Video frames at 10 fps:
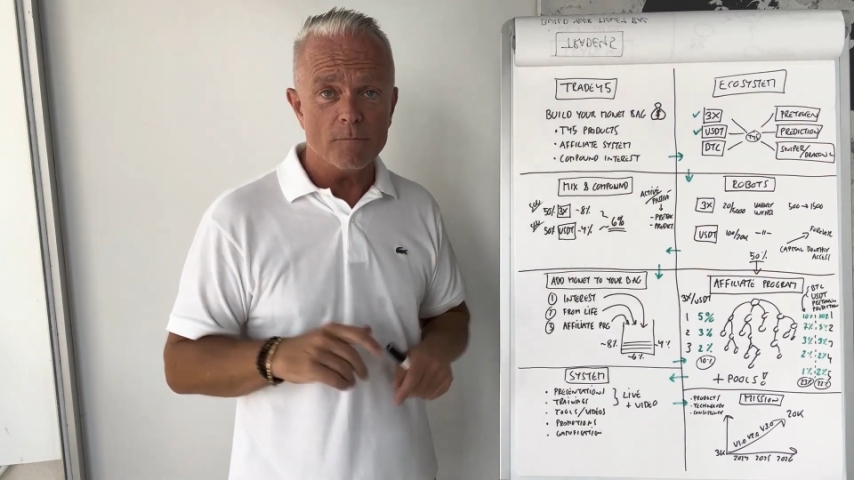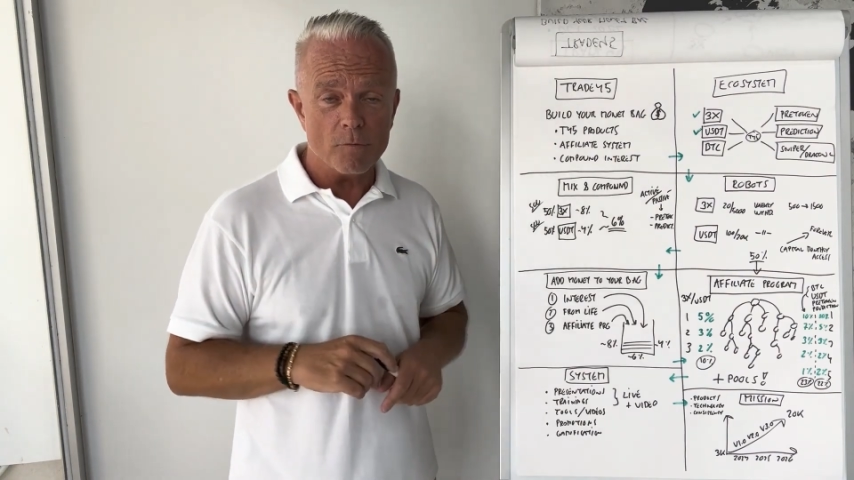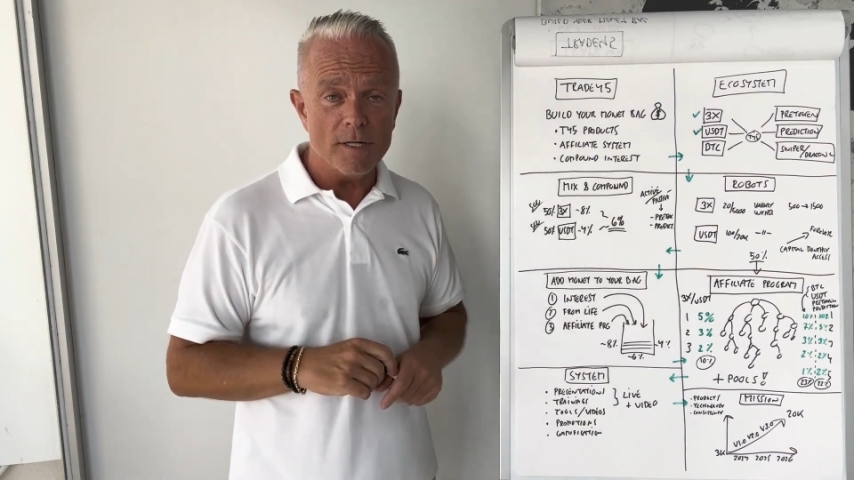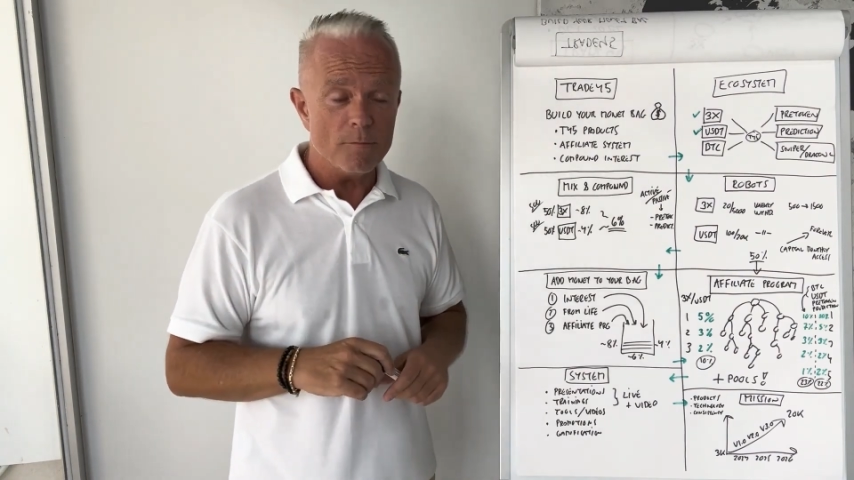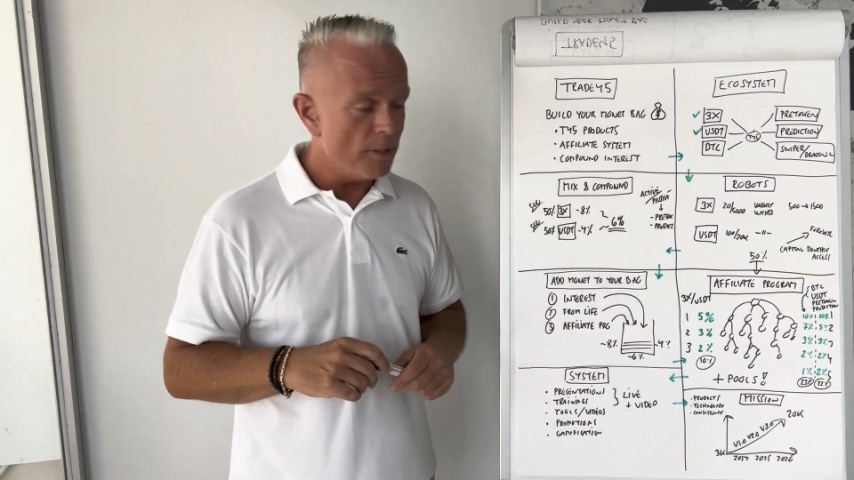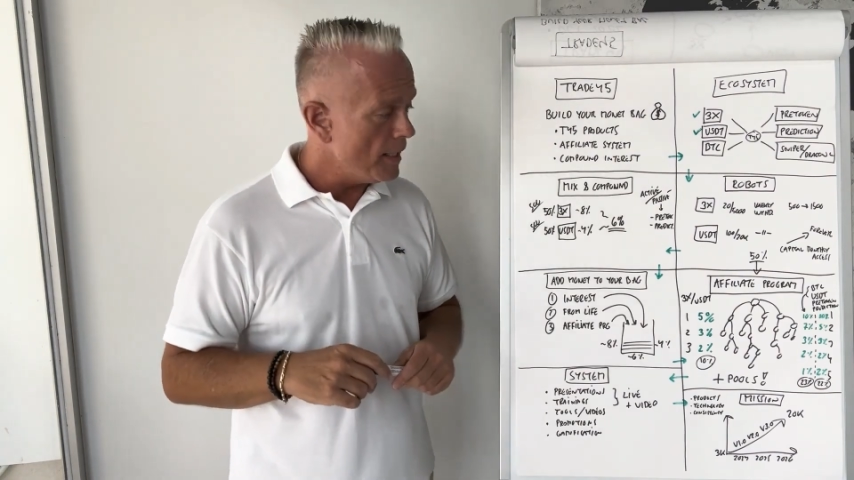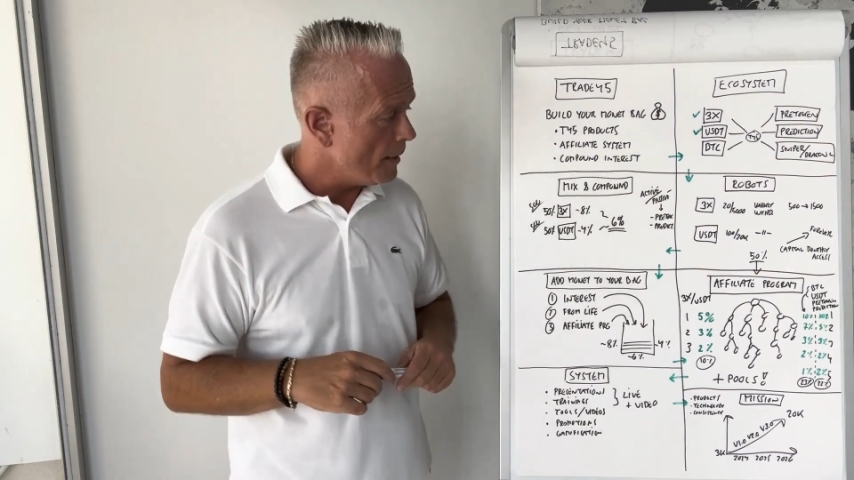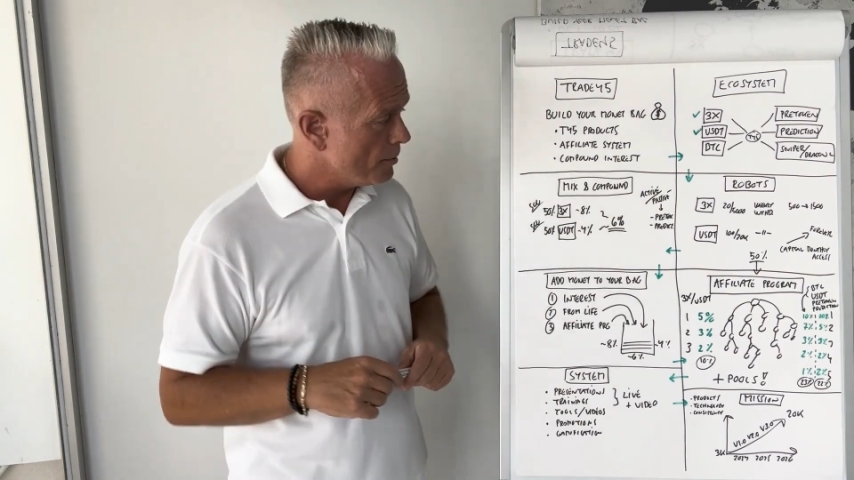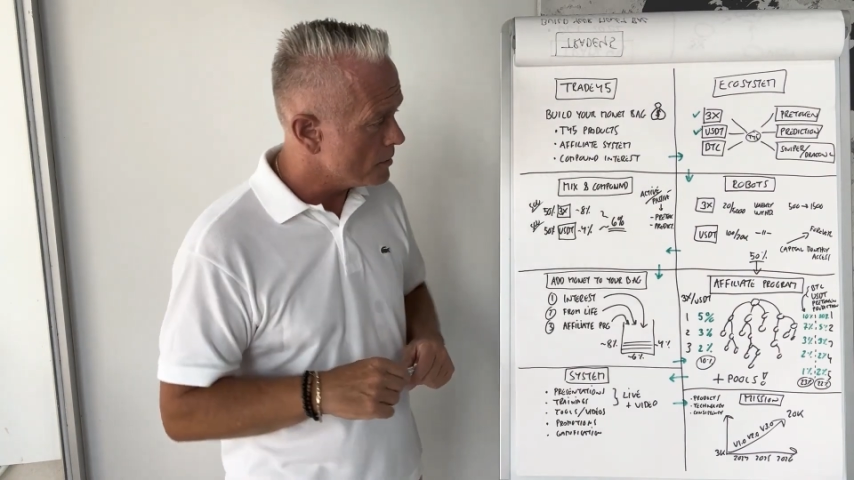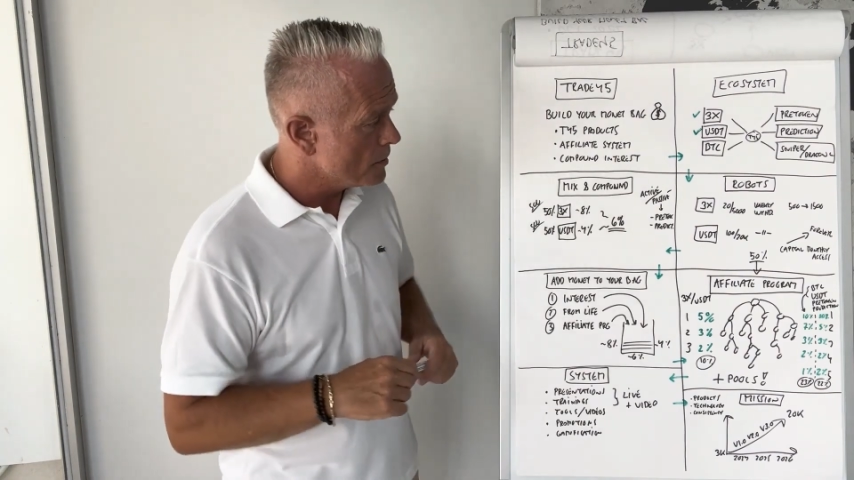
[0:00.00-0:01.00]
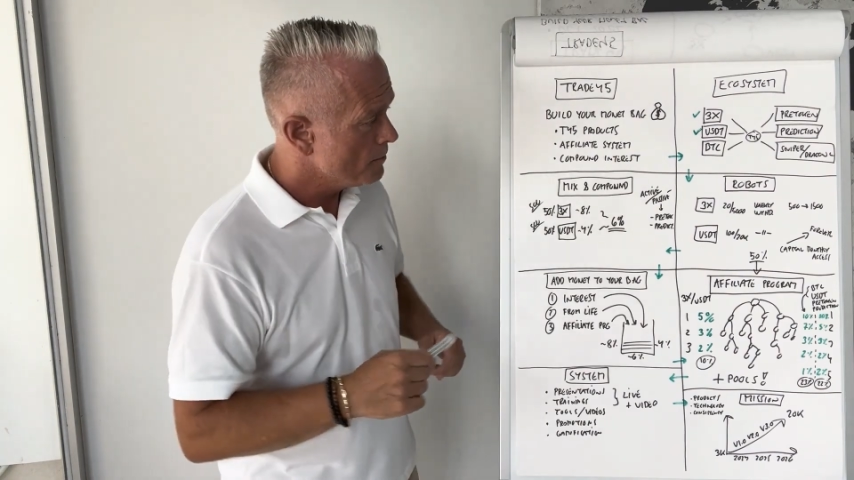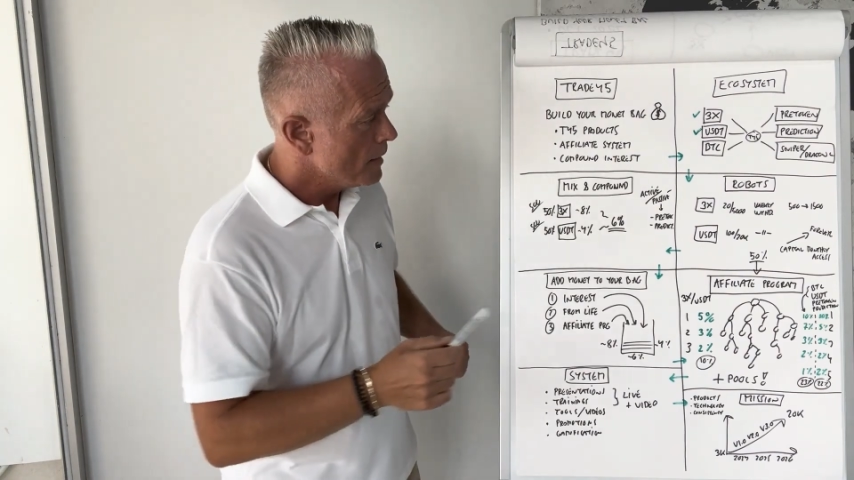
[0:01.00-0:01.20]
really, really happens.